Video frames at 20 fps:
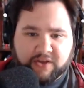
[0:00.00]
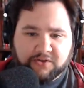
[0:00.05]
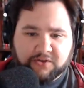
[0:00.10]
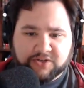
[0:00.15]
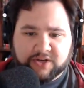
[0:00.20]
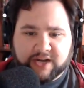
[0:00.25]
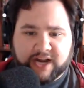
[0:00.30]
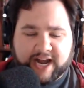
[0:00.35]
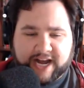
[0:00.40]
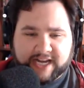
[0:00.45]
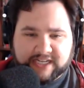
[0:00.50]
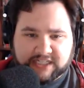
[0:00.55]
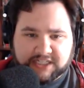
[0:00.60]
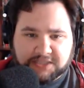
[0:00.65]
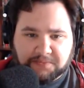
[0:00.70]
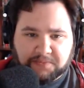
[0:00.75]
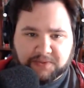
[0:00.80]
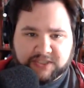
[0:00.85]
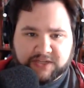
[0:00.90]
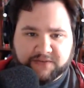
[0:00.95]
user has
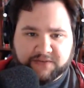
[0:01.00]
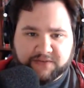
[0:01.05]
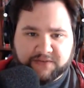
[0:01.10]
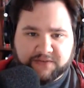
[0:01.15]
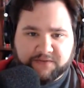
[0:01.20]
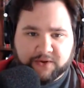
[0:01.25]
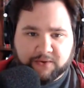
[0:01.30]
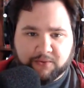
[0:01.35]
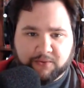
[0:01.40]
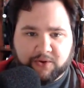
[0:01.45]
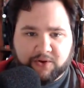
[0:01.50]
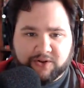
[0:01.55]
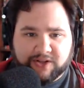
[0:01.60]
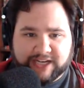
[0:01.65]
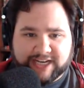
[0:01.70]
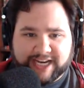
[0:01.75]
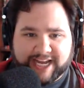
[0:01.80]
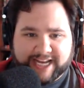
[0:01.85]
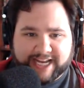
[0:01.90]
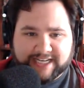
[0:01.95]
a specific role
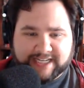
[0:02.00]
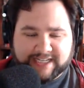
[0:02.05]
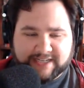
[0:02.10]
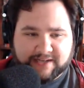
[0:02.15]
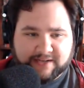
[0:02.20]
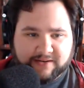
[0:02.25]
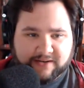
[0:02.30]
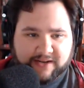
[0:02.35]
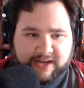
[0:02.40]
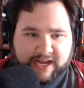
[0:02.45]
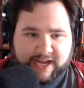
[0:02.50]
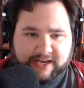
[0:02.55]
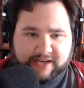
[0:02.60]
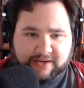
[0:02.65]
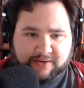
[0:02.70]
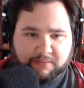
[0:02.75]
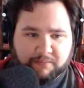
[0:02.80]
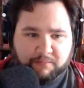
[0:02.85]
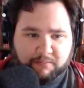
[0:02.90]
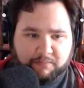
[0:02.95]
and
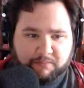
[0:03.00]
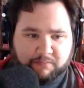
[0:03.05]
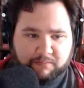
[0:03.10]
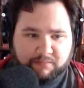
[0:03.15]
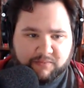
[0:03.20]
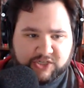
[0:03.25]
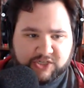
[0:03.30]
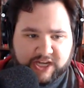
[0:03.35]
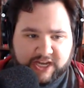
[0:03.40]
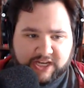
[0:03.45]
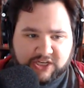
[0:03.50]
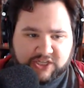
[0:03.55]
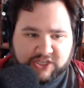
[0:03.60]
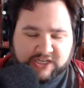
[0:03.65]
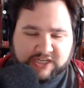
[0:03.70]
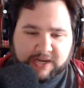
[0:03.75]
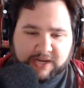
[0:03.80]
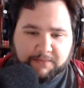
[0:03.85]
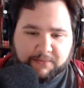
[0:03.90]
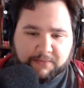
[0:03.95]
change
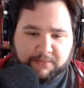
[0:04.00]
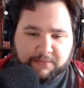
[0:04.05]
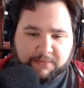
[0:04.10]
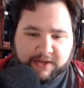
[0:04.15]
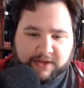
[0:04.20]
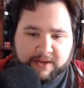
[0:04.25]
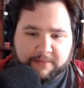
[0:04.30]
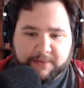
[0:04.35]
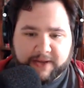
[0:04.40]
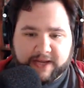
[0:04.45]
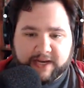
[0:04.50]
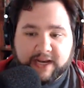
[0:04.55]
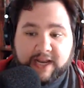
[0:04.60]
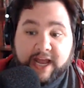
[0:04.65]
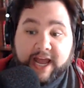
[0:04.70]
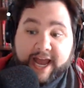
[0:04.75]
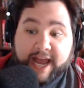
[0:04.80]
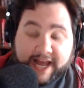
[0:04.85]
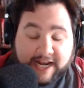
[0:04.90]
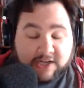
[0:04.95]
the template a bit.
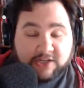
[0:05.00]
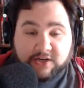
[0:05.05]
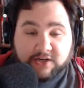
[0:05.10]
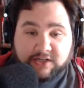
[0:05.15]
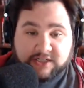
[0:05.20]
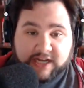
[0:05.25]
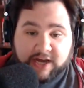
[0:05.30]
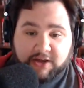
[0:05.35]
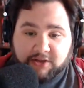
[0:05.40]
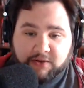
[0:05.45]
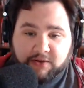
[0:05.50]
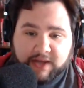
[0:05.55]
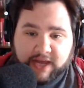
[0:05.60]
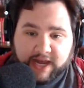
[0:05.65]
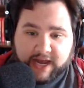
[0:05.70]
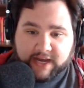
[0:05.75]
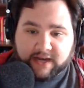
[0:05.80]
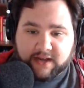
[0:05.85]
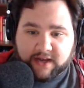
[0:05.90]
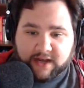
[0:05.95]
And it turns out you
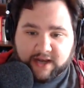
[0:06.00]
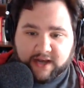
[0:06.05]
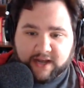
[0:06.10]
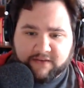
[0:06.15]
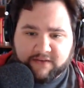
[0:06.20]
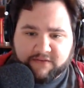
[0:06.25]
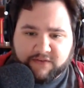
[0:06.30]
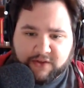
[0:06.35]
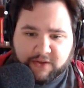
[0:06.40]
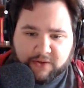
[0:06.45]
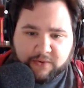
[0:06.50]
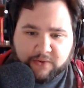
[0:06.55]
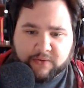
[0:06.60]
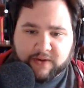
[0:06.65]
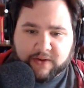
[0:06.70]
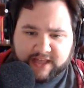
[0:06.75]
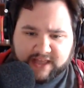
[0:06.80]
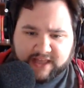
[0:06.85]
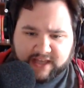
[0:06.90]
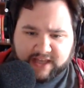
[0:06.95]
can if
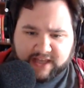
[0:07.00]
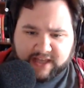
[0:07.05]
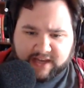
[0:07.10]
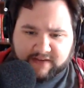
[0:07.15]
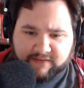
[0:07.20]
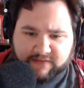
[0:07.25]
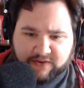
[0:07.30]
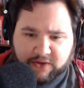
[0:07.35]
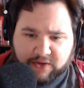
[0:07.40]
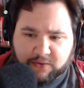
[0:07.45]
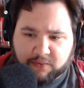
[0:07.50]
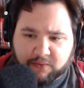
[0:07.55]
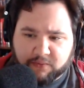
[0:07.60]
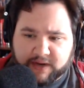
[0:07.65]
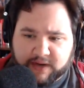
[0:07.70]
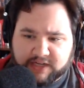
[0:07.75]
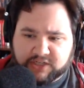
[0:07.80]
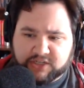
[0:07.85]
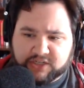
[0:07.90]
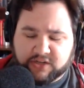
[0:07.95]
you
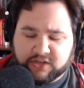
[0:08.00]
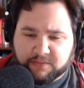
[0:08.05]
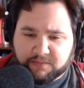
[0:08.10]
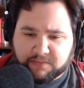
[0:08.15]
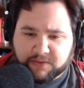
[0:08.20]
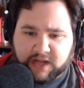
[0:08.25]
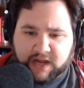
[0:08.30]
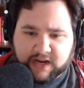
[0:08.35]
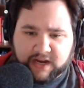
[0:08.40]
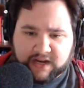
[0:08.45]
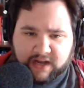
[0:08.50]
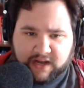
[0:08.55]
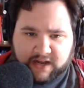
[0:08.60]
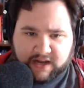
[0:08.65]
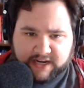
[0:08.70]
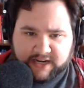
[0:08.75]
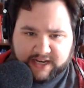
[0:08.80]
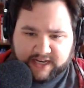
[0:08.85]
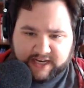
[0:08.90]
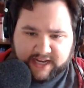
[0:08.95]
register the block
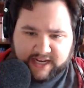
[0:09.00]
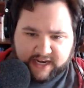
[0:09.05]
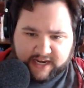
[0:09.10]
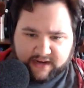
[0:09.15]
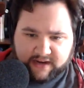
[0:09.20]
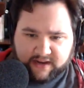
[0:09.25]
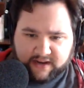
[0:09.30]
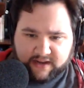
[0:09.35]
on init